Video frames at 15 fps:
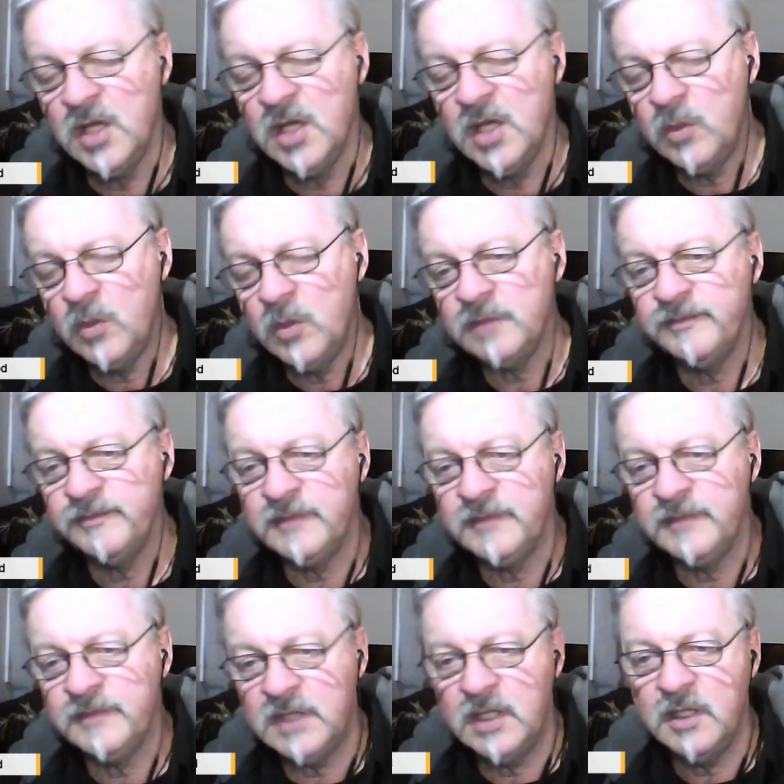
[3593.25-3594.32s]
Well,
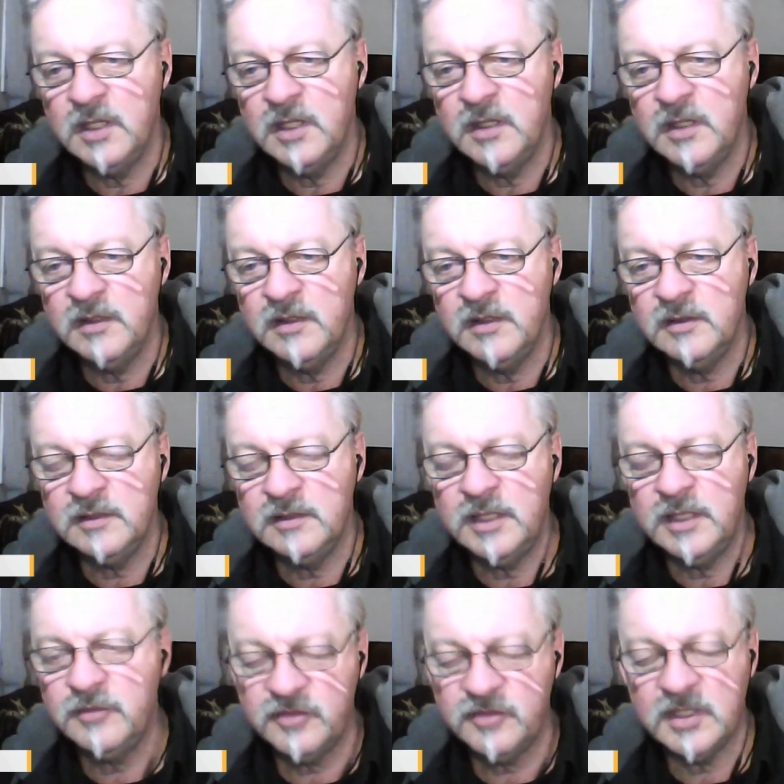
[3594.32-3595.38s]

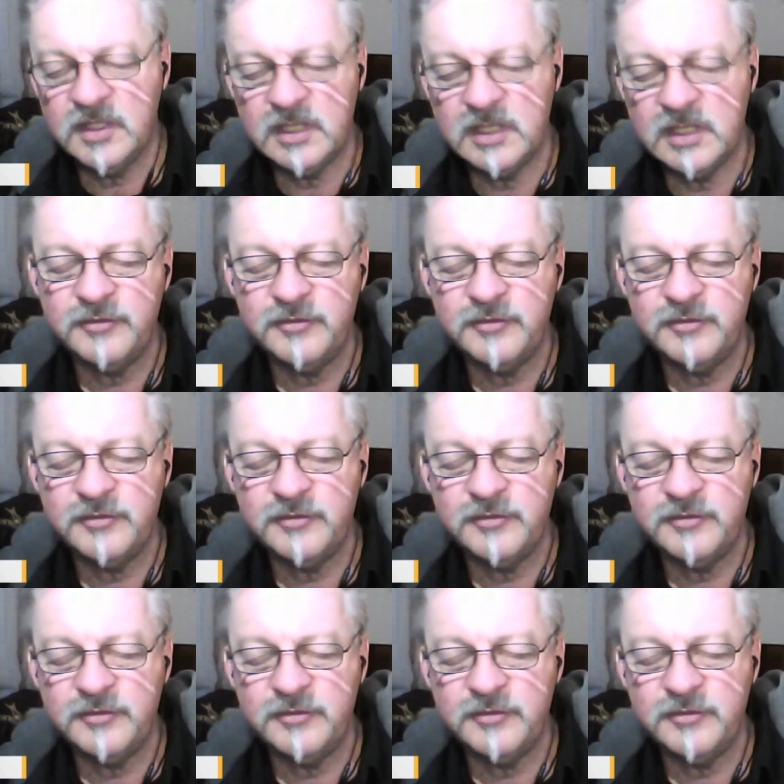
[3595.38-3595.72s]
interestingly enough,